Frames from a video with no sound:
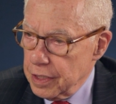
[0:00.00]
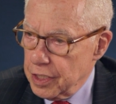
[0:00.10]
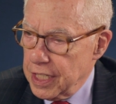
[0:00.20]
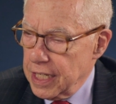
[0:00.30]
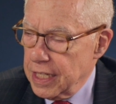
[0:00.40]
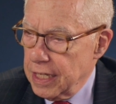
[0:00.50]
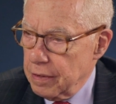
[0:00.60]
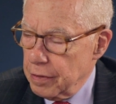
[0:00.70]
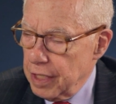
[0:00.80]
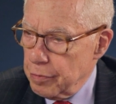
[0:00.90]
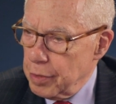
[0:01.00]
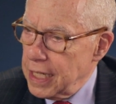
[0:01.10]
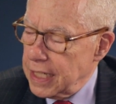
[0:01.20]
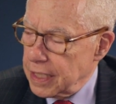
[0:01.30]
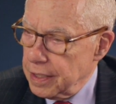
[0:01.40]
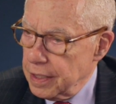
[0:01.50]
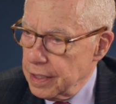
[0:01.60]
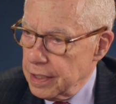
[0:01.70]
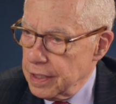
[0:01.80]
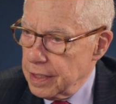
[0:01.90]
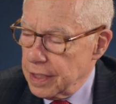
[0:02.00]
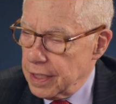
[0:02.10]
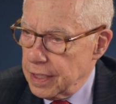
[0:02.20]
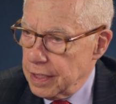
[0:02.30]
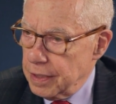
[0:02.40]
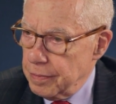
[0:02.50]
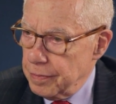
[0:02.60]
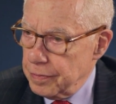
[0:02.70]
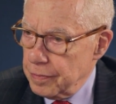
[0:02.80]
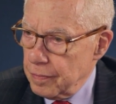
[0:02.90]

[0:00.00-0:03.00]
to take it out and give it back. Um,